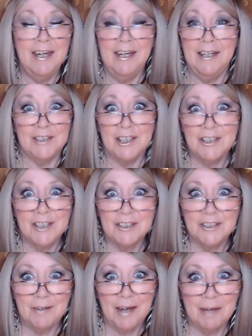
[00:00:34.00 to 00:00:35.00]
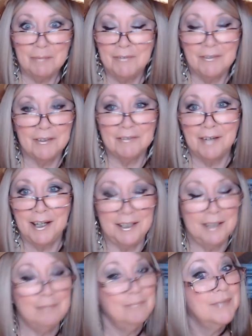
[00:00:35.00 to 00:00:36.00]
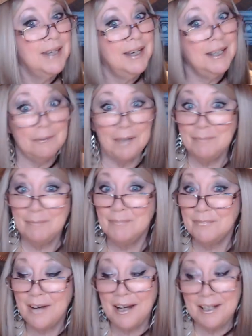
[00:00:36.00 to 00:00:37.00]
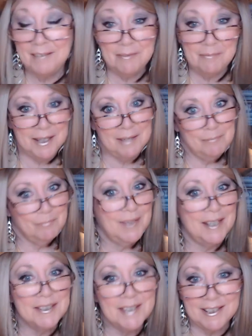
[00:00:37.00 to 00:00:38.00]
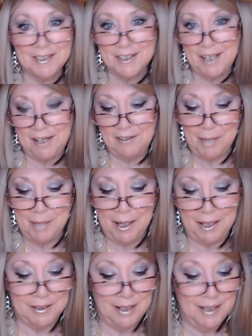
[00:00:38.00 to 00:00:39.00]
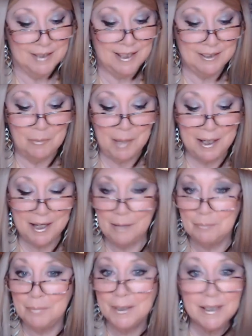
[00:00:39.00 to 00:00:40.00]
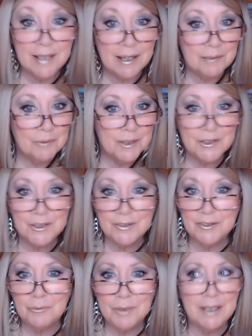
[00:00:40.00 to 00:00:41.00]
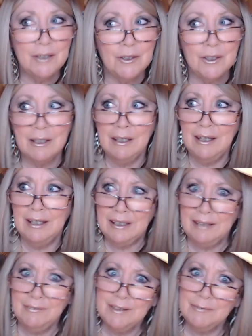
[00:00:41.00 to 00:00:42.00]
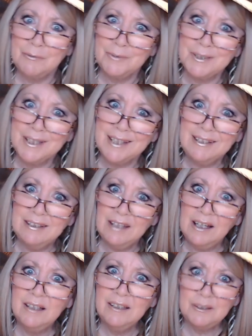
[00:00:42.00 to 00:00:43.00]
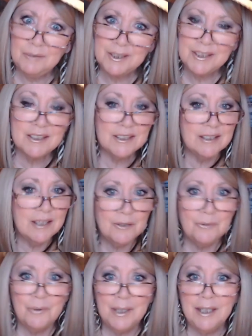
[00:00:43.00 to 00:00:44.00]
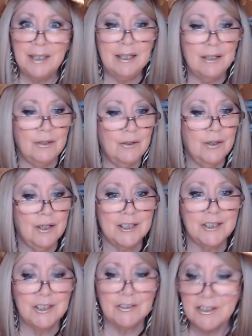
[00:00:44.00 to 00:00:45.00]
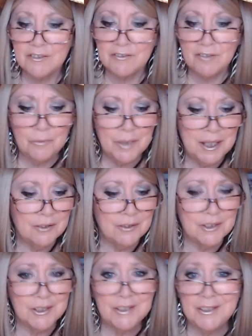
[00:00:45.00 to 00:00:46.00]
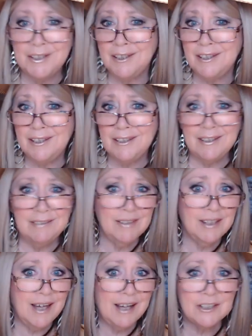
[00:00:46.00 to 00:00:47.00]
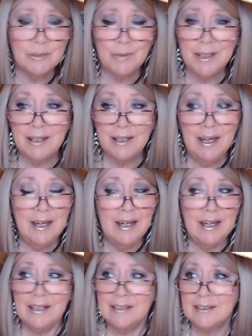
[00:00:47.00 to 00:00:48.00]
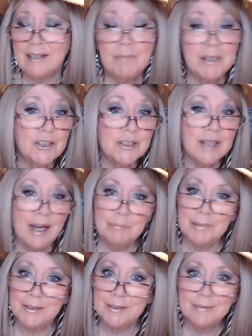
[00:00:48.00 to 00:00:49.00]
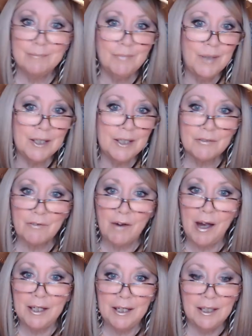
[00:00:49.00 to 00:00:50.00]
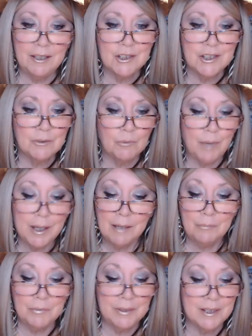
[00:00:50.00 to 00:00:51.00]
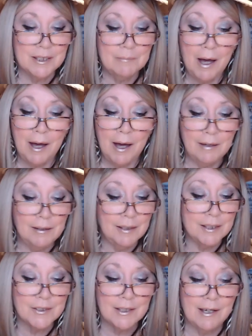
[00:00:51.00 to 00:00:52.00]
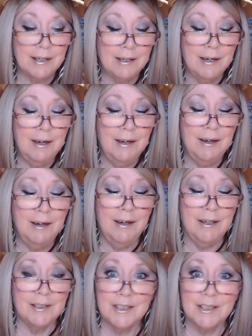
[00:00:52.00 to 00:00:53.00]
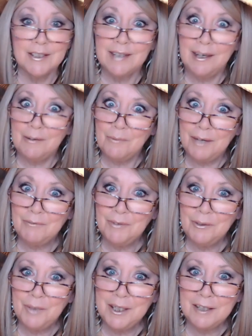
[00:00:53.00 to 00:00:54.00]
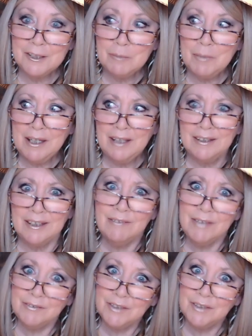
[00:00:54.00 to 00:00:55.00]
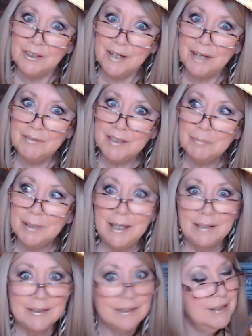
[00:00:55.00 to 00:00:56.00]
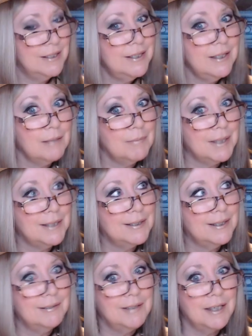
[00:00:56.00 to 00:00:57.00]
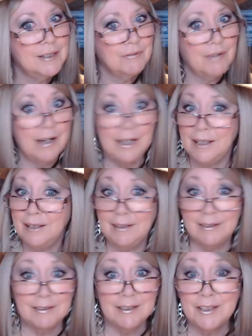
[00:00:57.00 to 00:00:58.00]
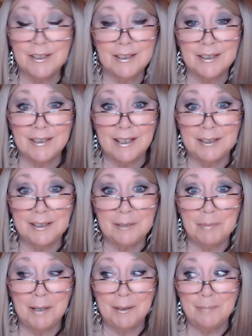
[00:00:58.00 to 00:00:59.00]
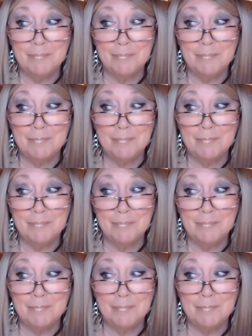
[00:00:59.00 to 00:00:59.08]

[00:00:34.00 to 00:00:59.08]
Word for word: She's just too happy for a Friday. Anyway, Friday for me, it's like a state of mind. It's like no matter how busy I was during the week, or even if it was like a lull and it was a slow week, or a stressful week, or just an easy, relaxed week, something just happens. It's Friday, you just wake up with a smile. It's like, you just can't wait for the weekend to begin, even if you don't have any plans. Isn't that amazing? It's Friday, you're just excited about it.